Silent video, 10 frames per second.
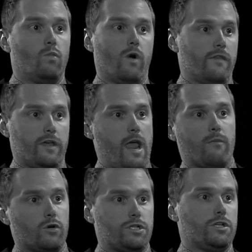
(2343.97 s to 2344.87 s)
where the
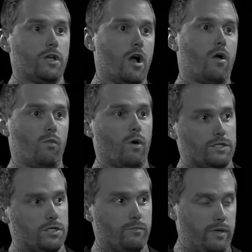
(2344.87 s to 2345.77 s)
camera should go and
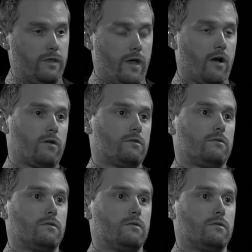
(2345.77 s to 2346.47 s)
what should be there.